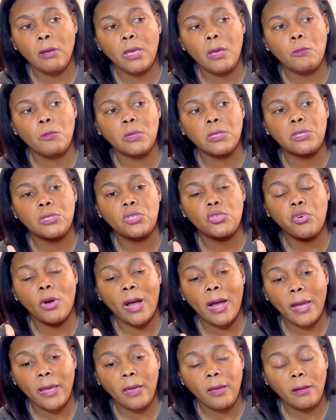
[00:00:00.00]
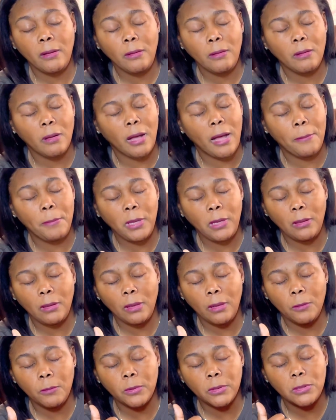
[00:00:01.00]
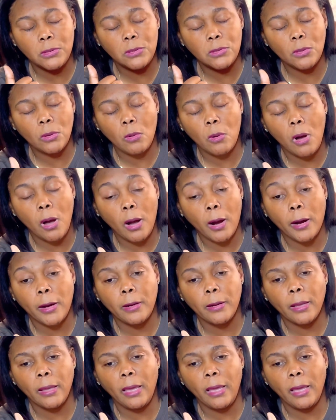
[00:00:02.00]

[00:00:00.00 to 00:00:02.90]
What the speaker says: It was trial. I mean, it was so hard.